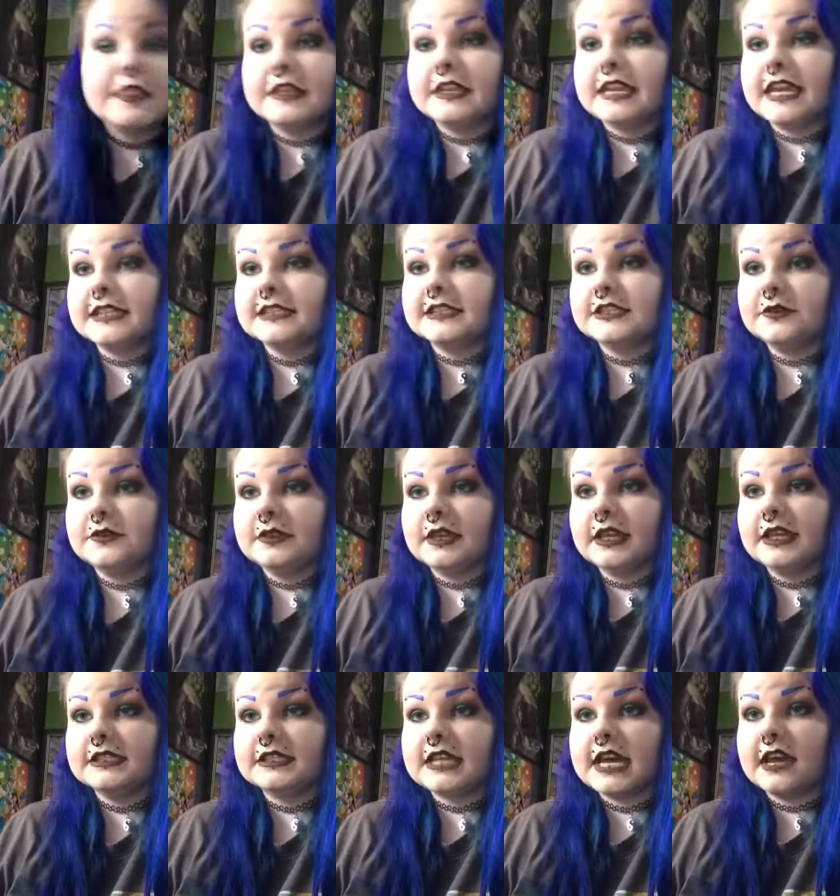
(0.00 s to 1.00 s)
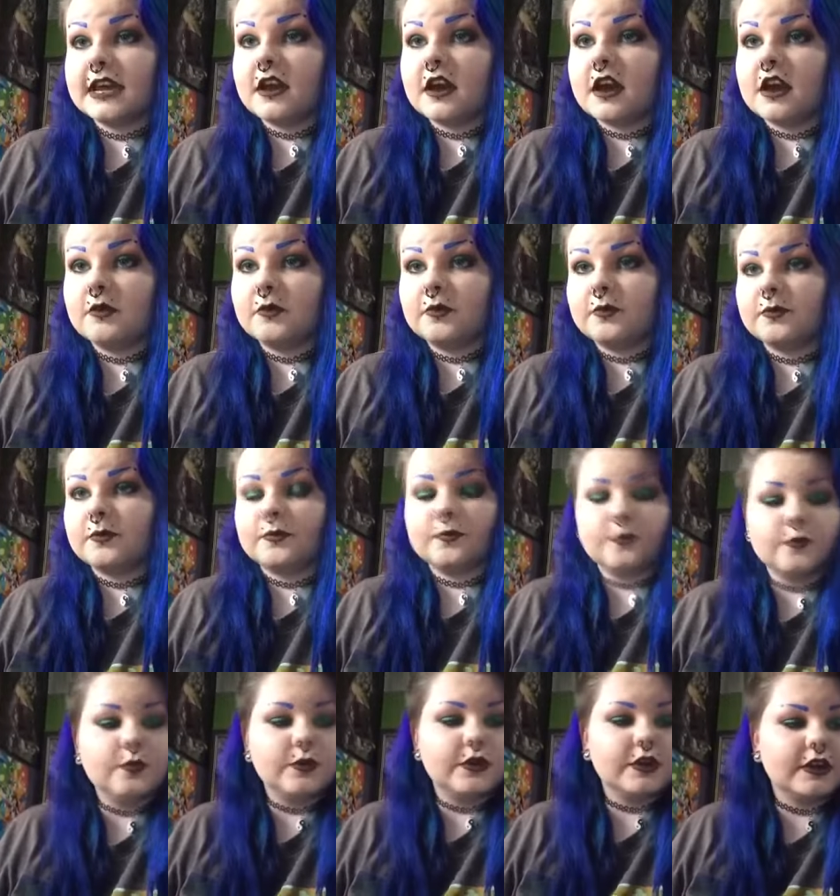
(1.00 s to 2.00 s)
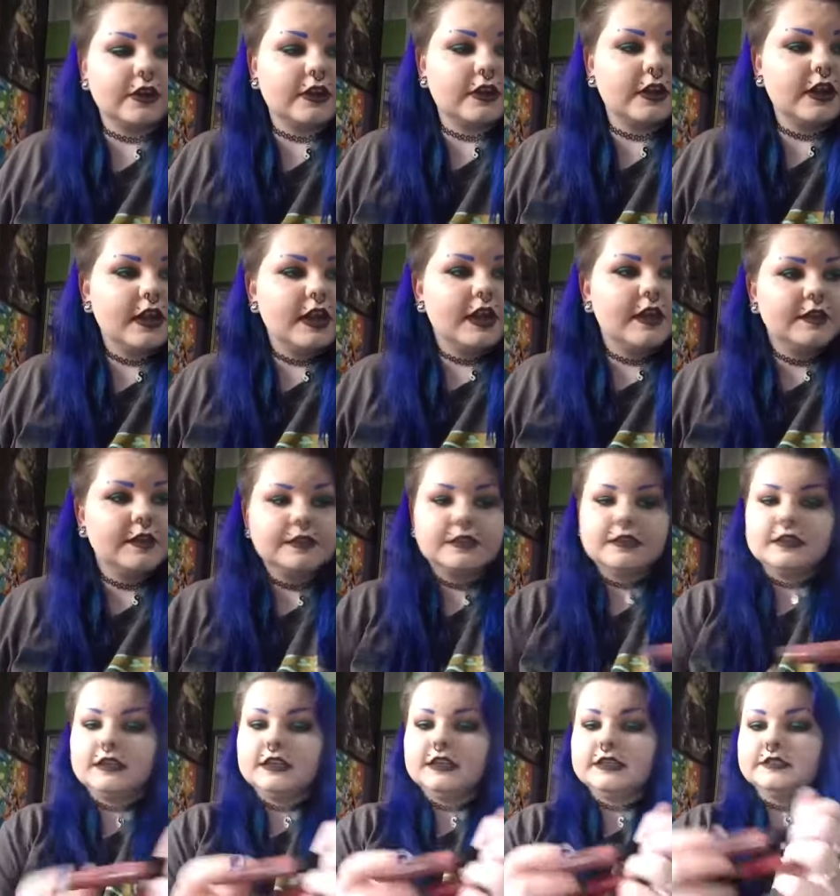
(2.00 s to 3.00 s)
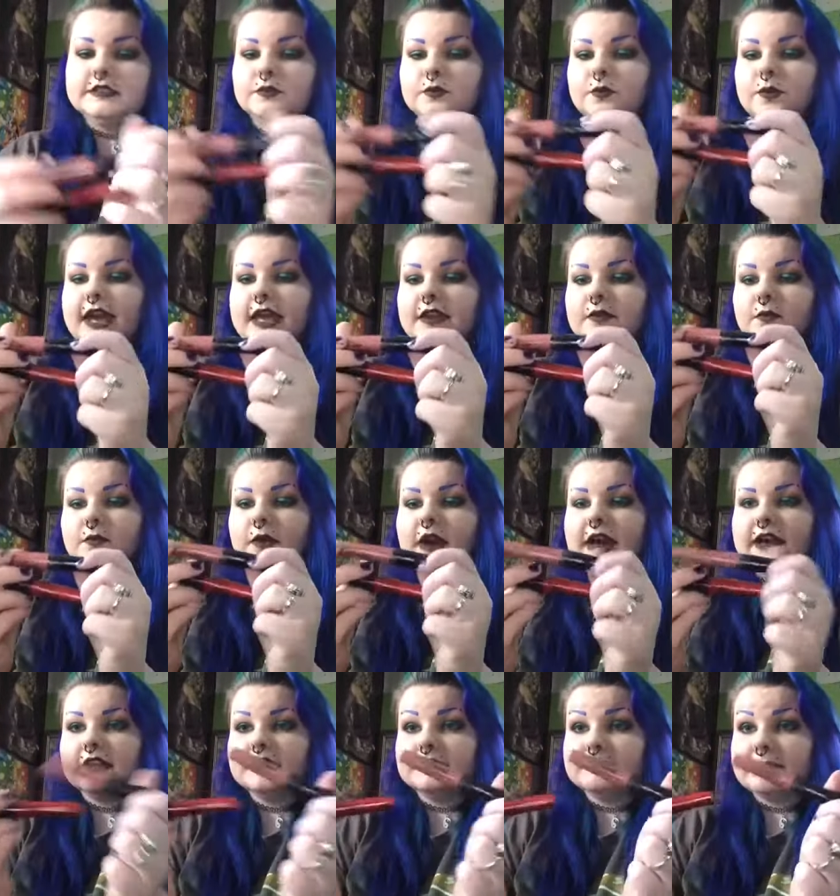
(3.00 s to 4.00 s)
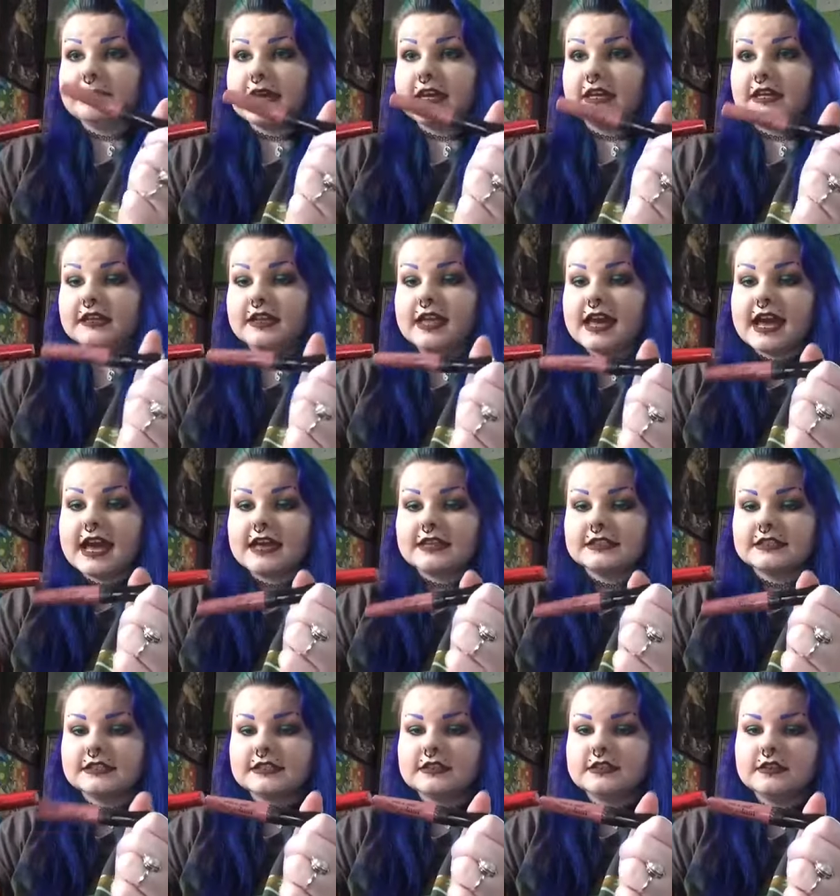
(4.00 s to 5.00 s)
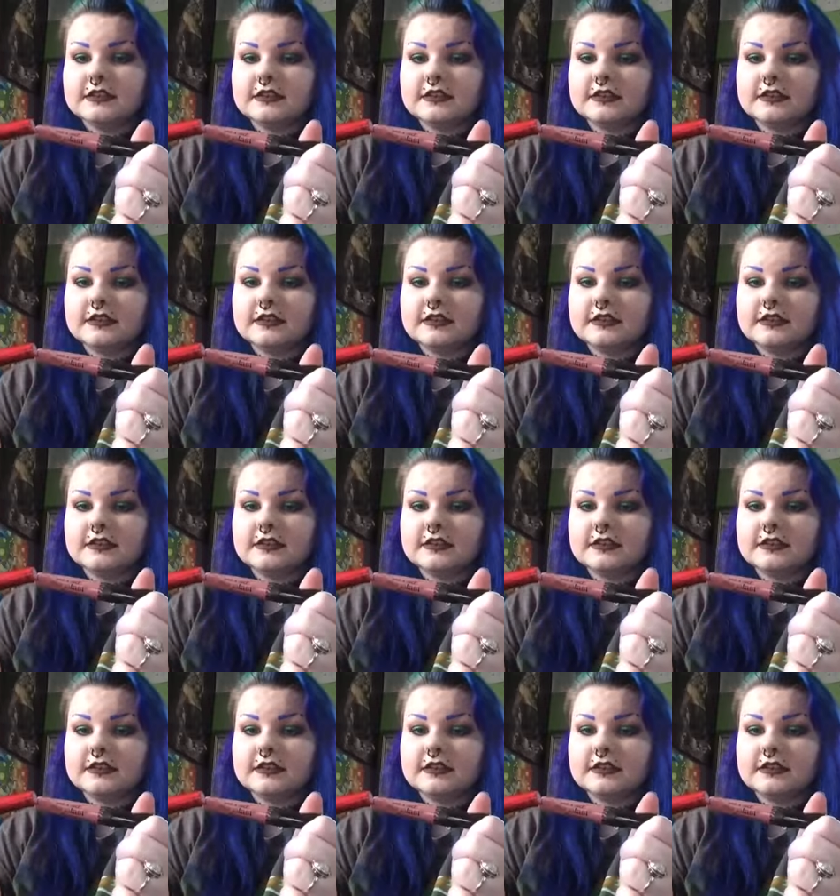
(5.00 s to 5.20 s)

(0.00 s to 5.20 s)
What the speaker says: The next 2 things I got were these Wet n Wild Mega Last